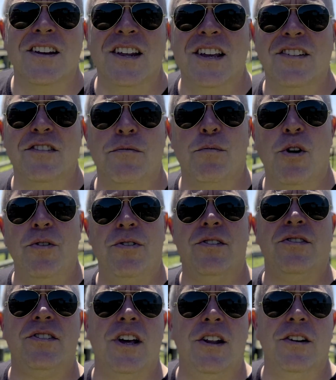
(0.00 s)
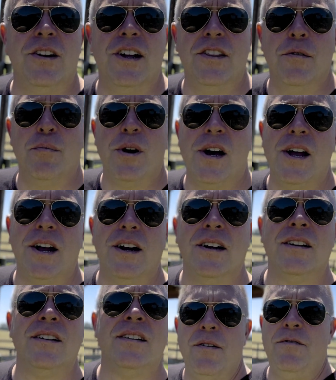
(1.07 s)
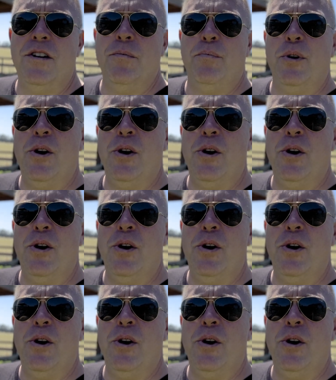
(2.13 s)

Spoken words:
the needs of both the seller and the buyer. But I've done